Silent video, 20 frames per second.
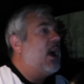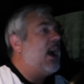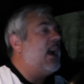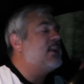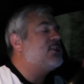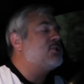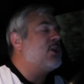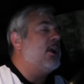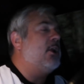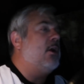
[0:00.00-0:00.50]

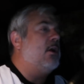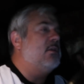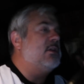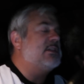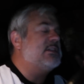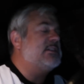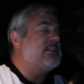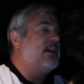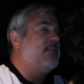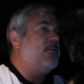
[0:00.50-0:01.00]
I tried all
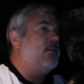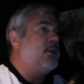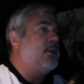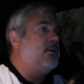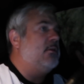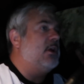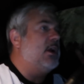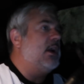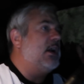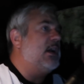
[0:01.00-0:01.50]
this stuff on
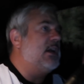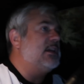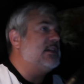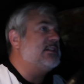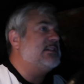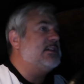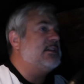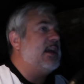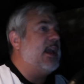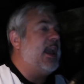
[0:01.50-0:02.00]
you
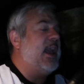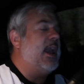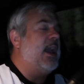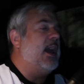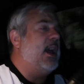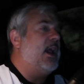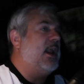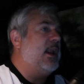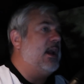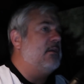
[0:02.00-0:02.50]
guys,
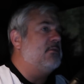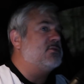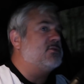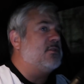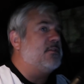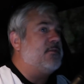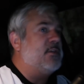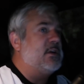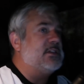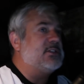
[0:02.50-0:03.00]
and I was
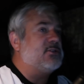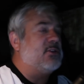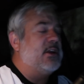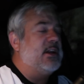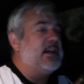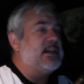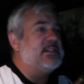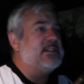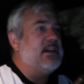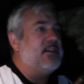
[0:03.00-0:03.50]
real
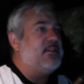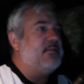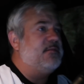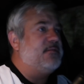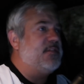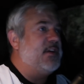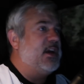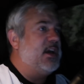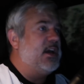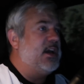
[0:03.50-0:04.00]
frustrated because nothing
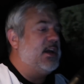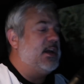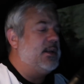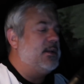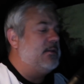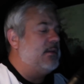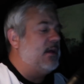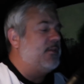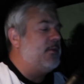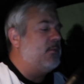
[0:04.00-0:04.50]

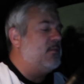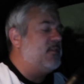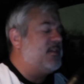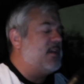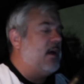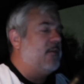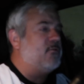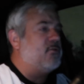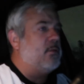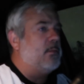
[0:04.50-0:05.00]
fit, nothing was
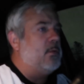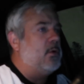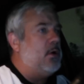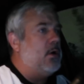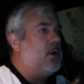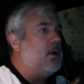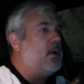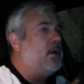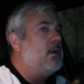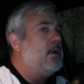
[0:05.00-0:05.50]

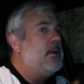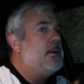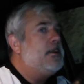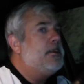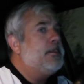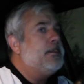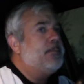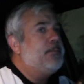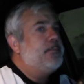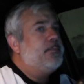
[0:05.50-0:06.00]
comfortable
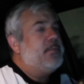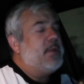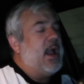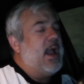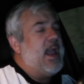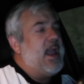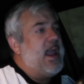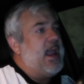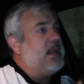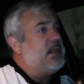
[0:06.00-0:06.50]

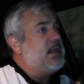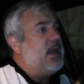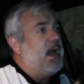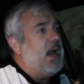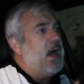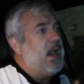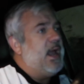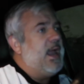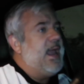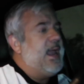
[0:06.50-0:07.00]
hate
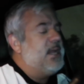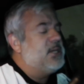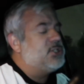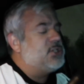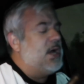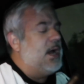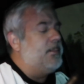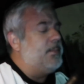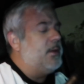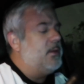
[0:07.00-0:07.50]
that. I hate
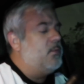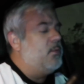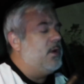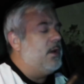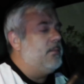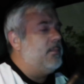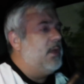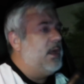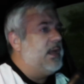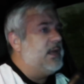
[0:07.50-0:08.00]
shopping when
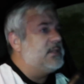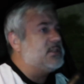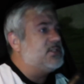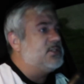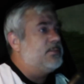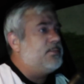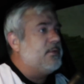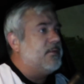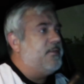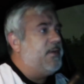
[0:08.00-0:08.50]
I'm like
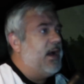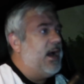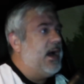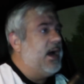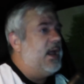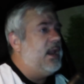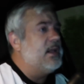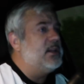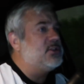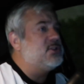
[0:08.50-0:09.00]
super
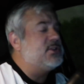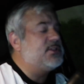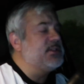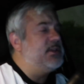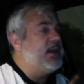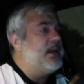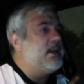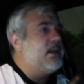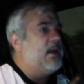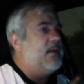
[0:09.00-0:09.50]
fat. It's just
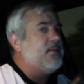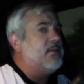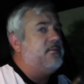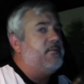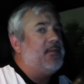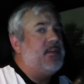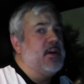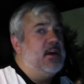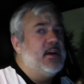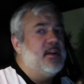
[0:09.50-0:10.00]
like nothing
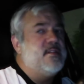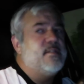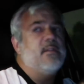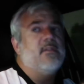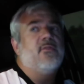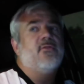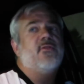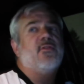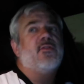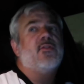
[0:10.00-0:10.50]
fits.
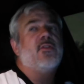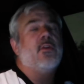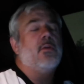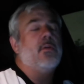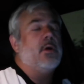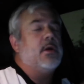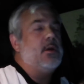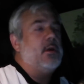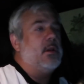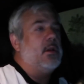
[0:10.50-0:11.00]
I'm just
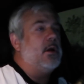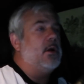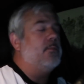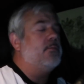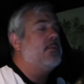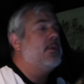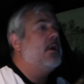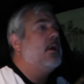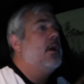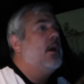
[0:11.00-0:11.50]
so, you
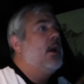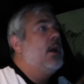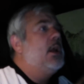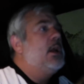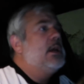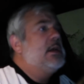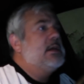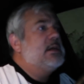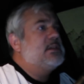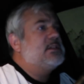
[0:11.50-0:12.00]

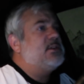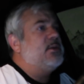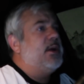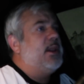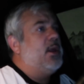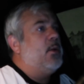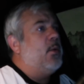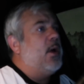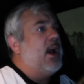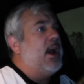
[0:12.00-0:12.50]
know. So
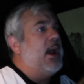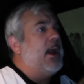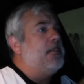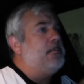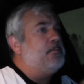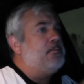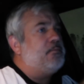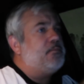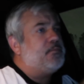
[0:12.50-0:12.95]
anyway,